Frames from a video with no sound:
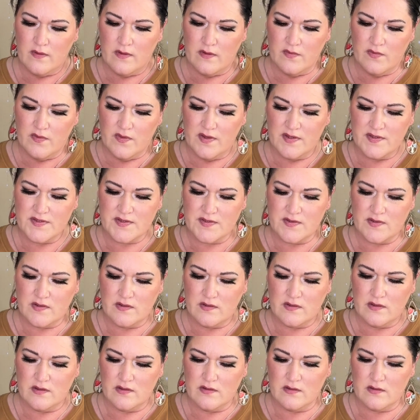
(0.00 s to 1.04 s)
This
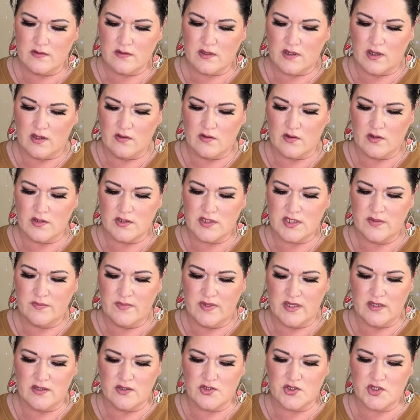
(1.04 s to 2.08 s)
color to me
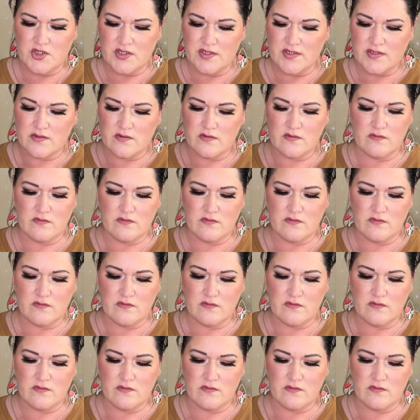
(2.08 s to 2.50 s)
is just